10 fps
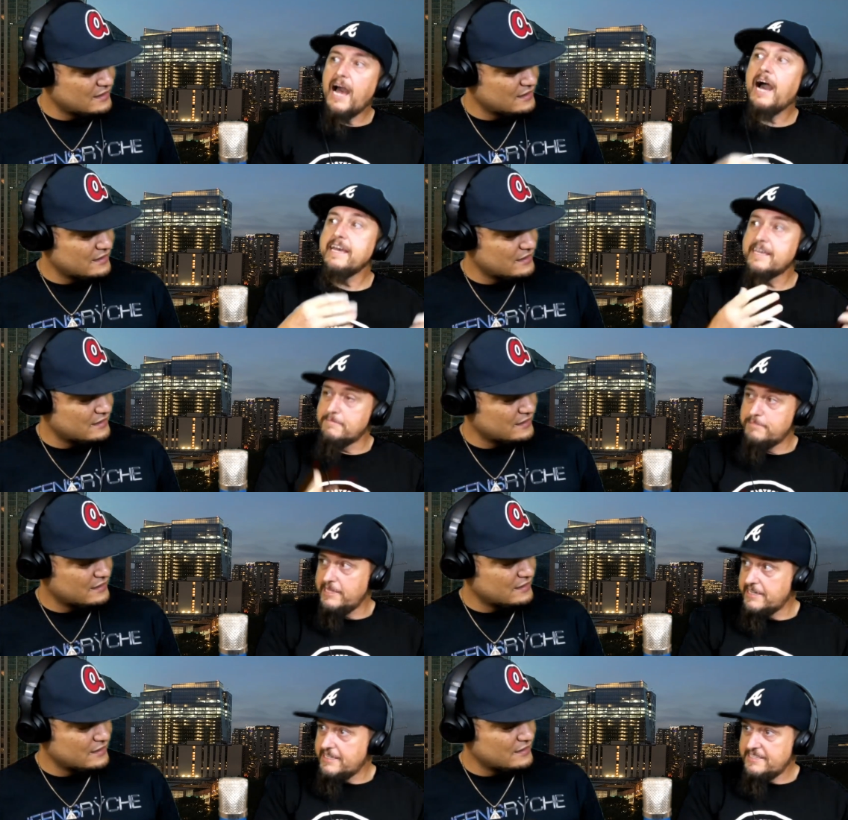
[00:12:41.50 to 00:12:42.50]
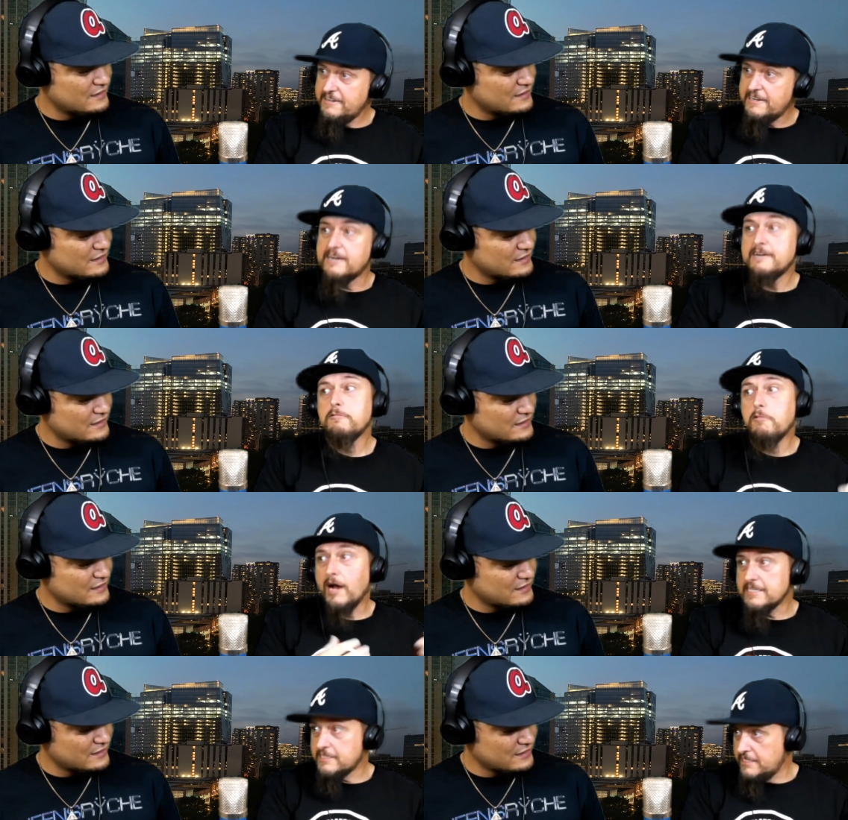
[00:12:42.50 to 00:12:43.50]
Speaker 1: I can play the guitar.
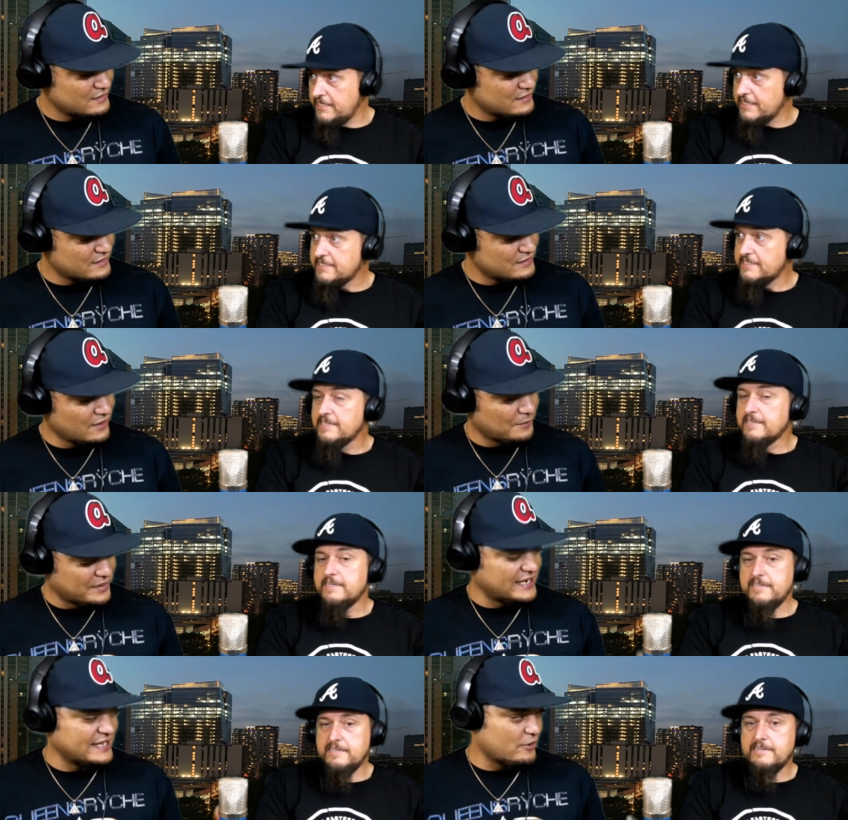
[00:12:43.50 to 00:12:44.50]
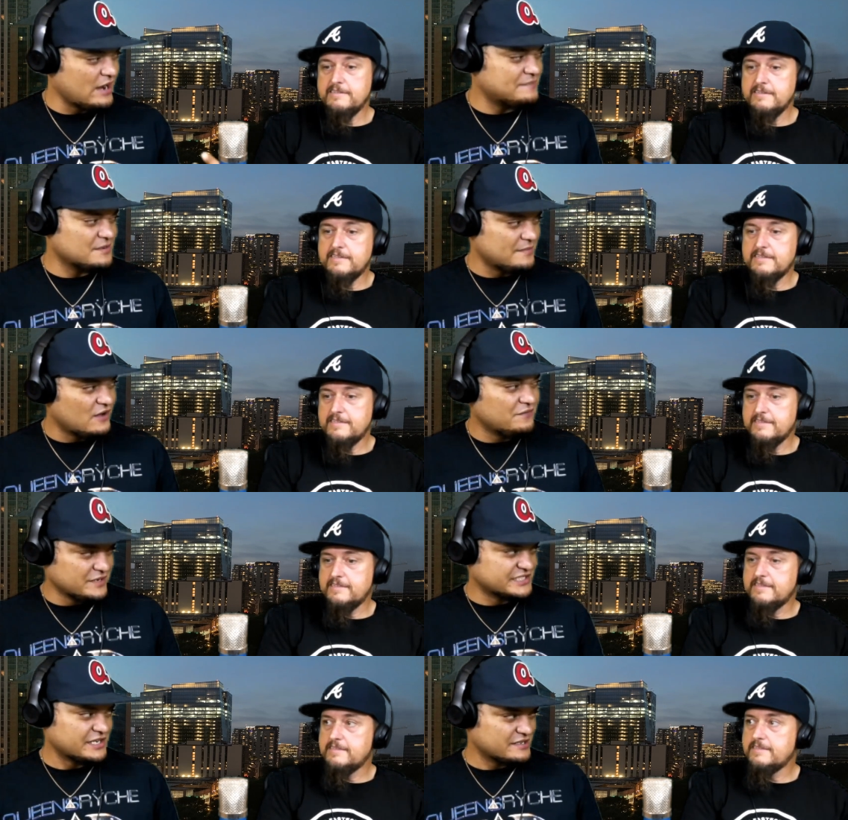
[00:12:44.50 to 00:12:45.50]
Watch this. But he you know? grabs the
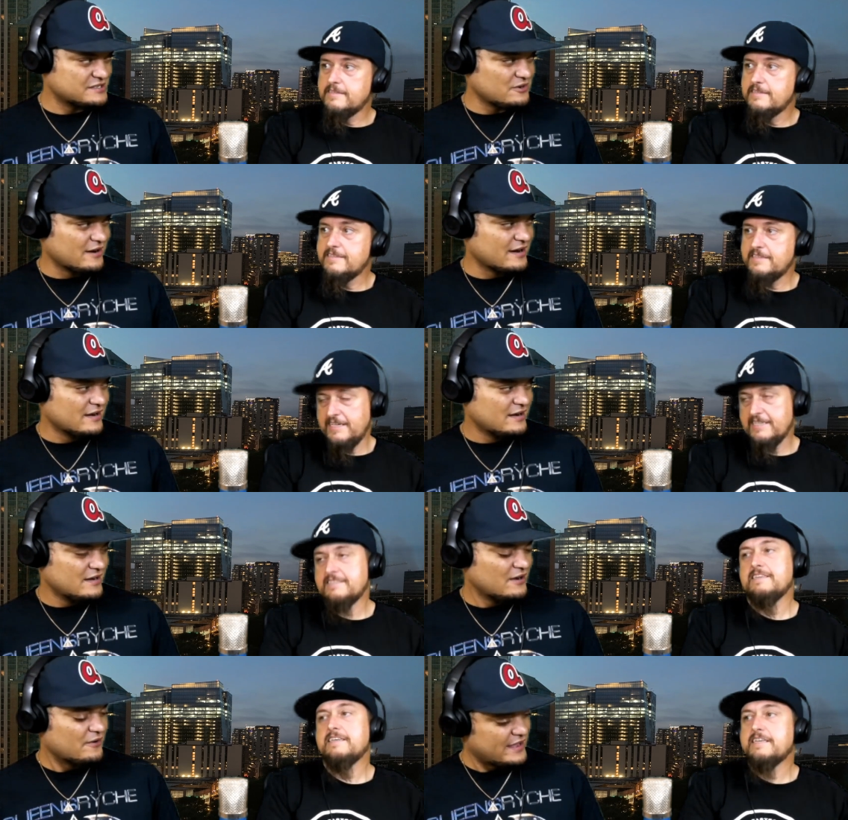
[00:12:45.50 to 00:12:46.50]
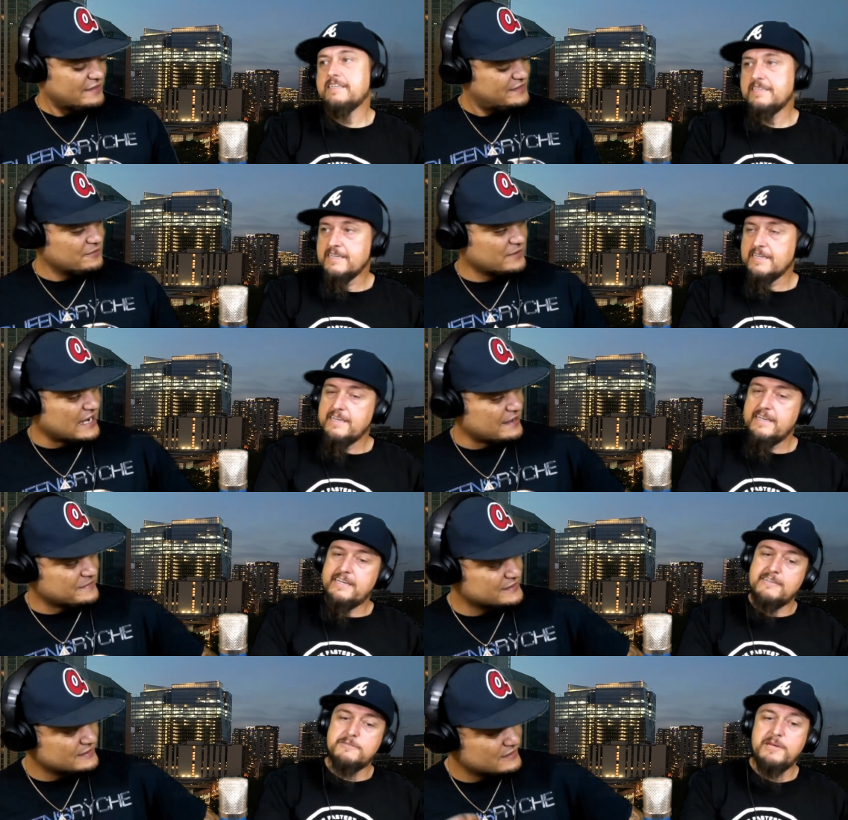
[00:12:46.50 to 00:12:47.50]
Speaker 2: malfunctioning guitar.
Speaker 1: Yes. Okay, then what
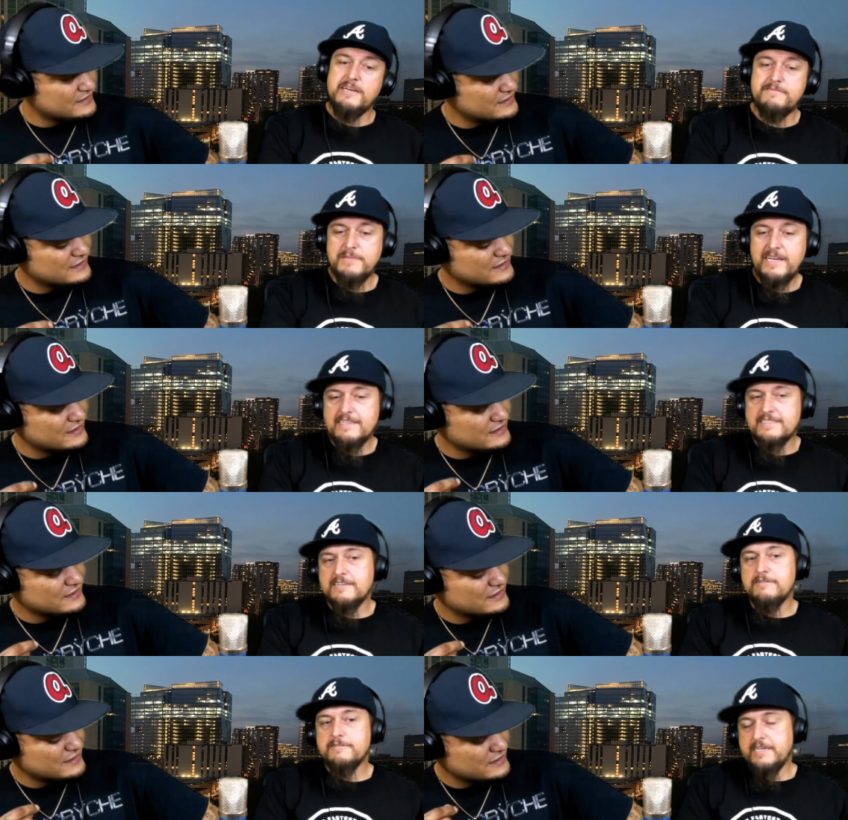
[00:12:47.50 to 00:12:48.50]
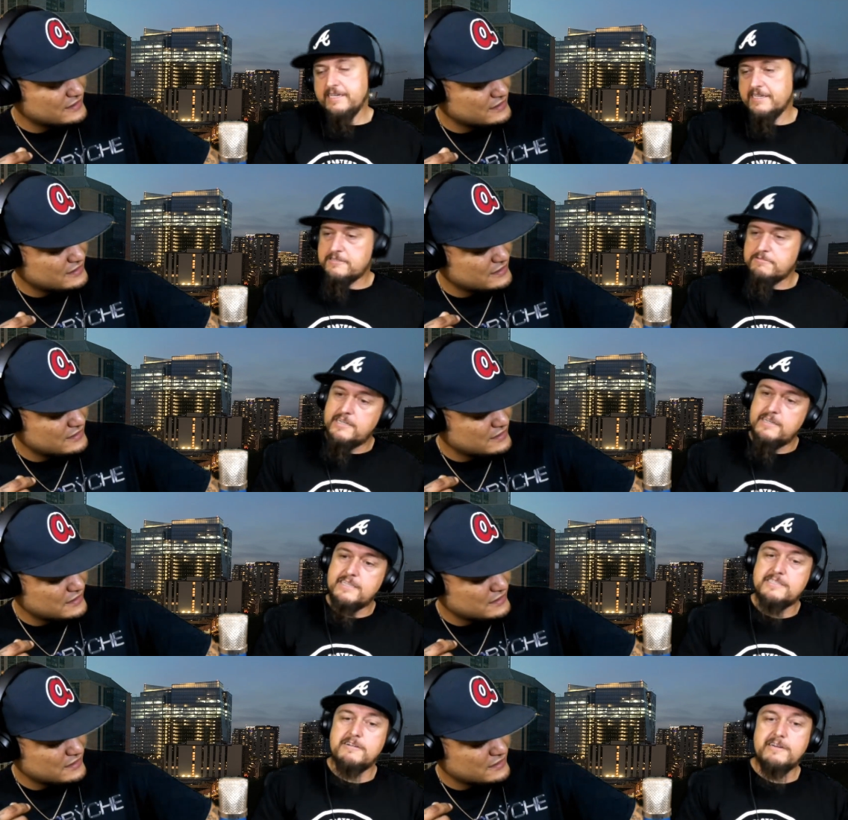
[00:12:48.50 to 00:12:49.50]
happens? It goes bad from that. So he gets rid
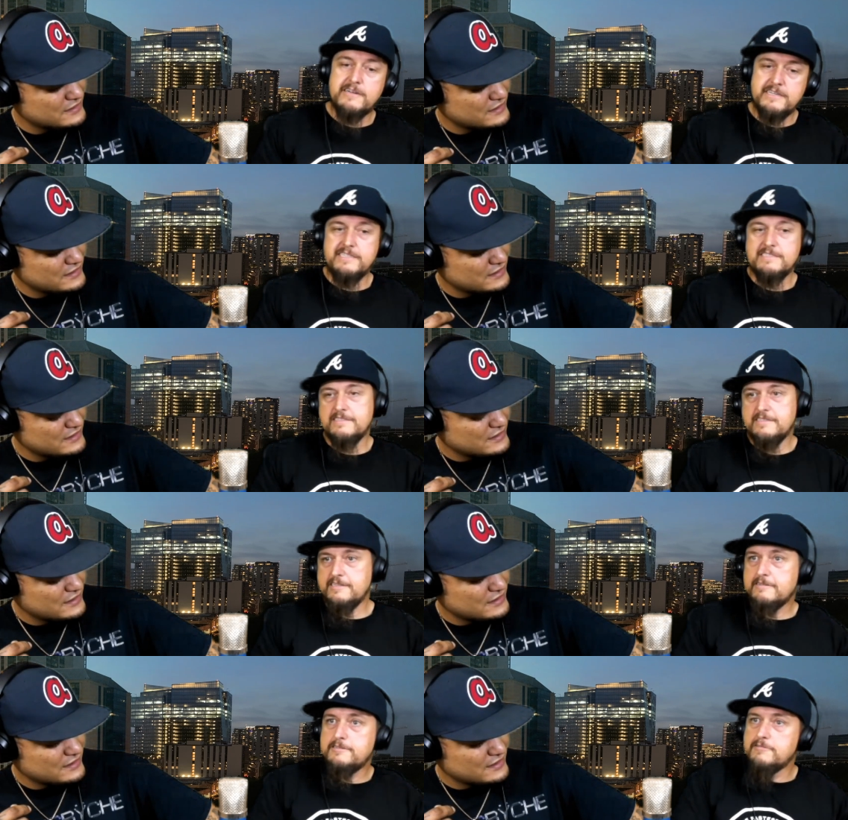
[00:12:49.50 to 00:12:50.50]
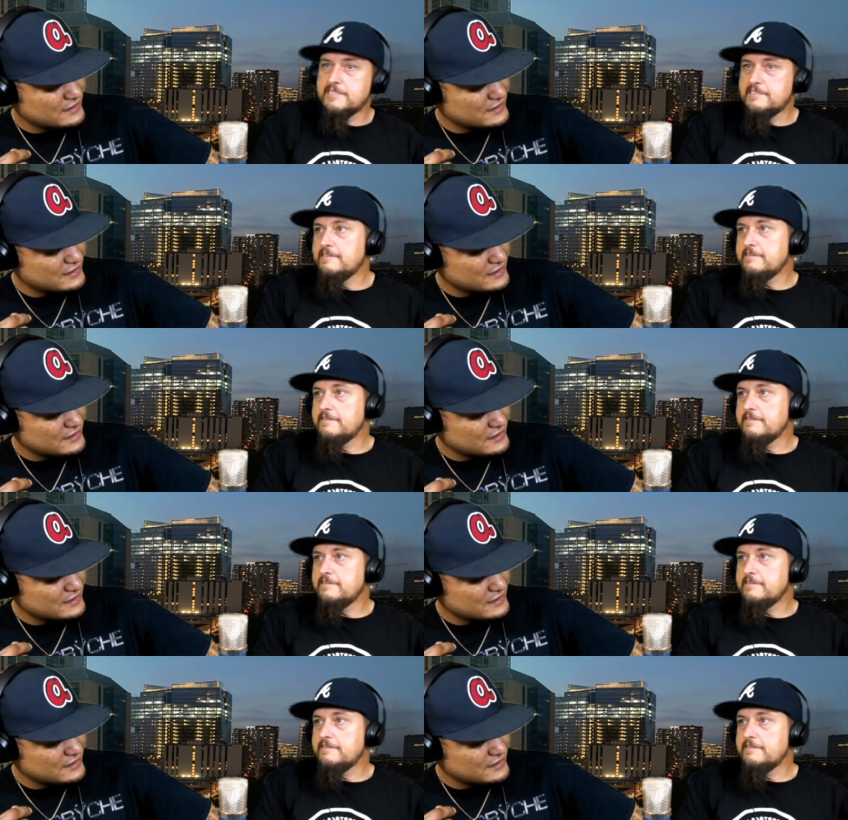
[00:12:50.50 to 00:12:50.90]
of the guitar and he's, you know, doing his